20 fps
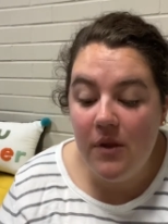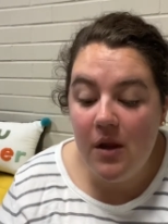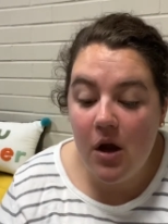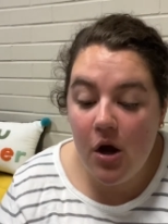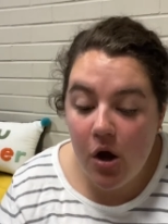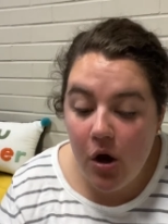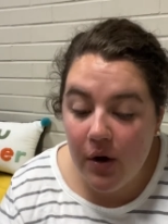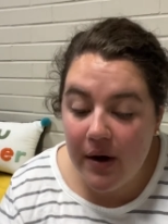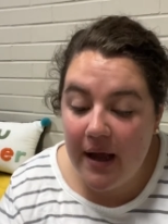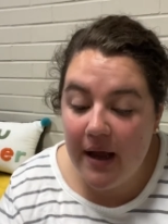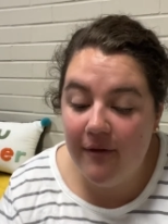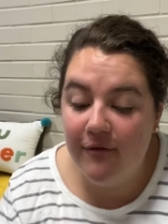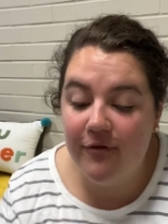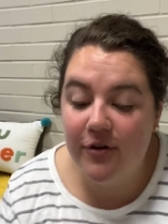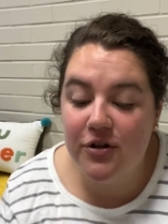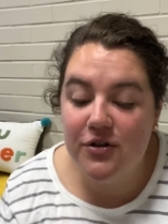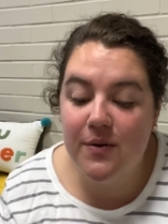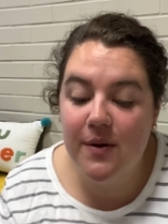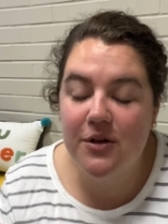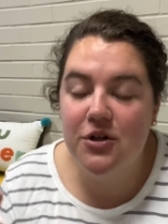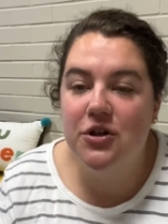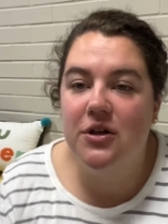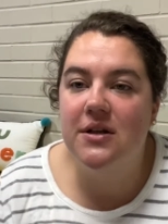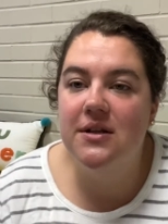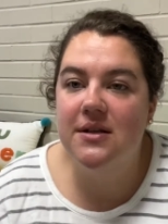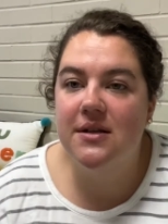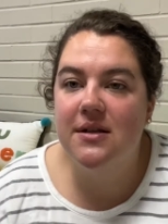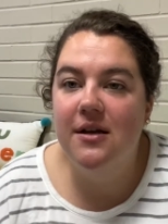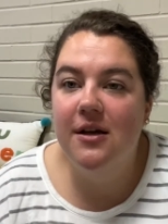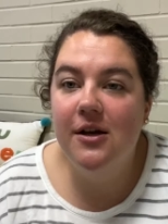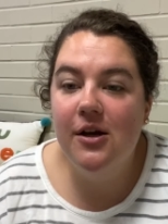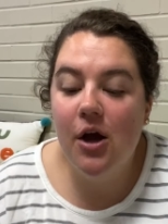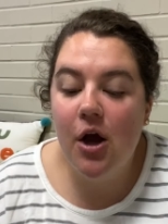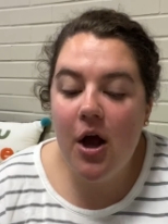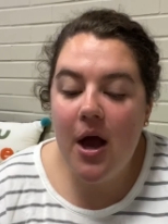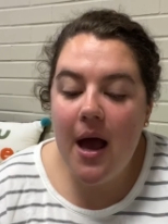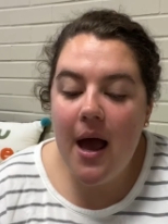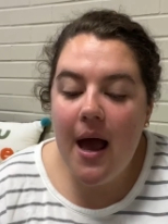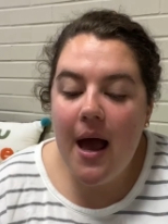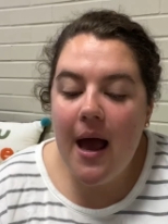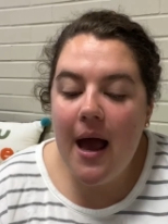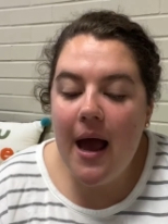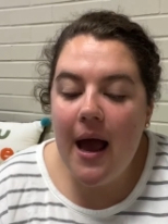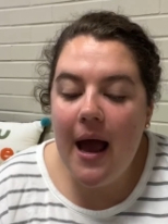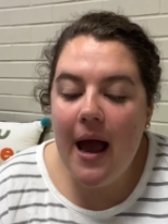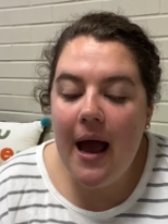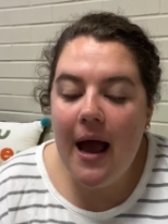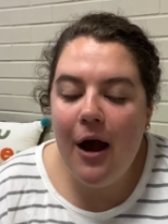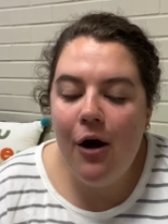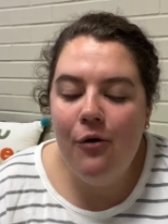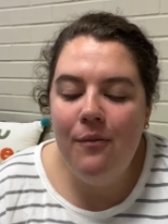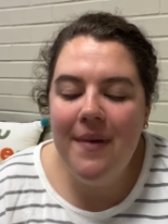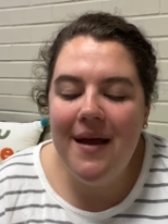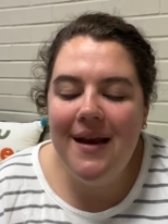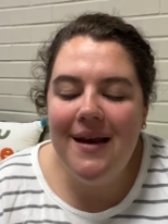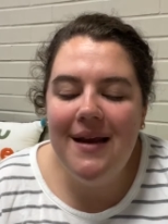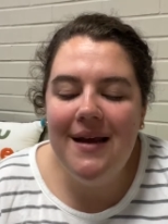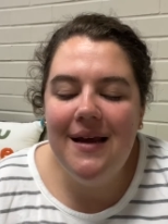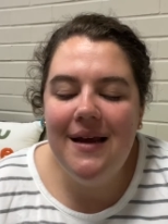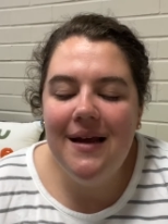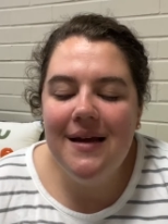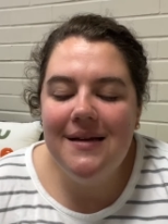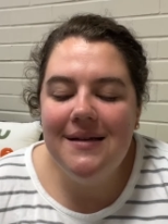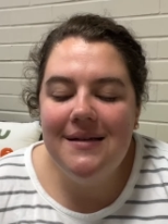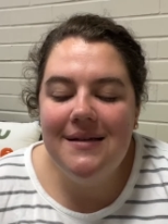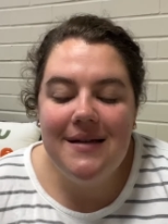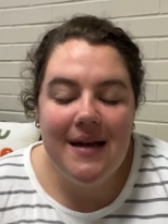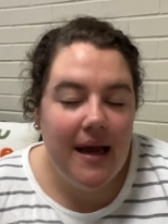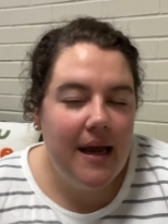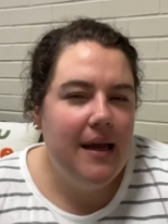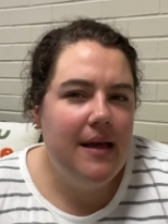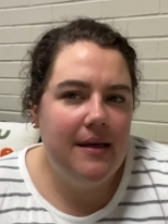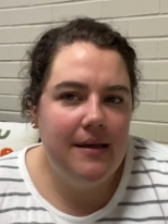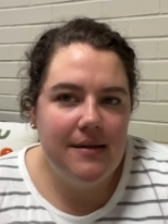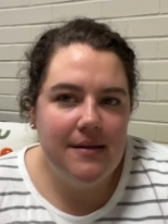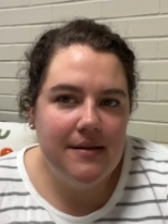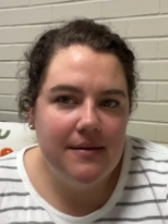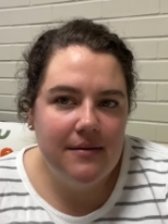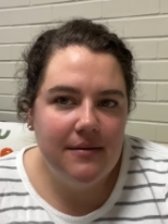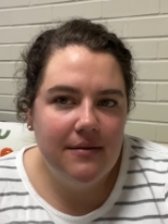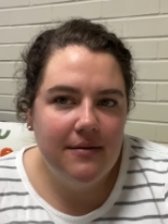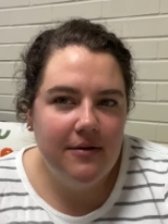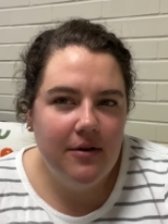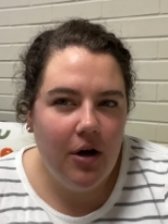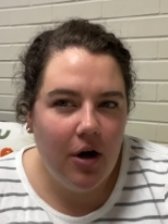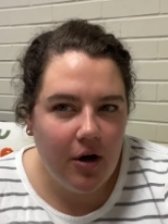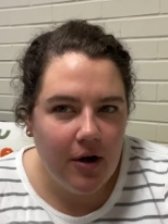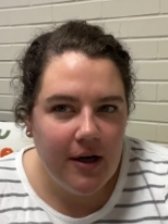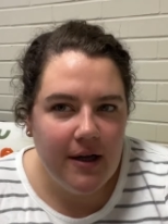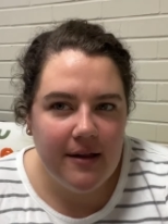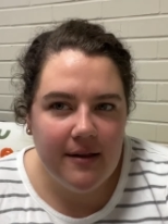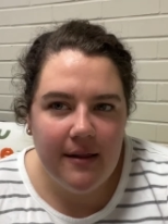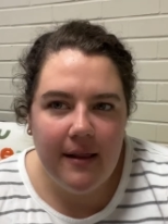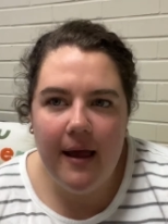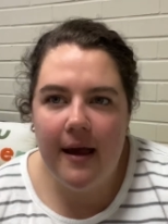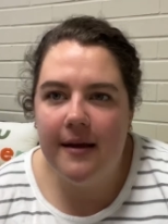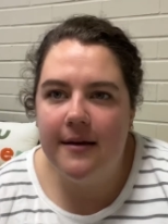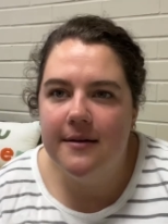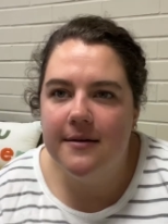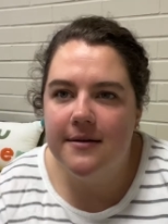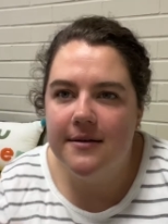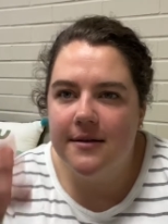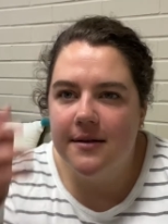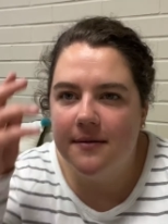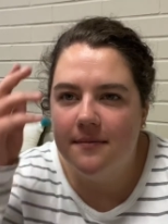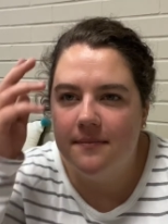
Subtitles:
Okay, first question is, how many days are in Lent?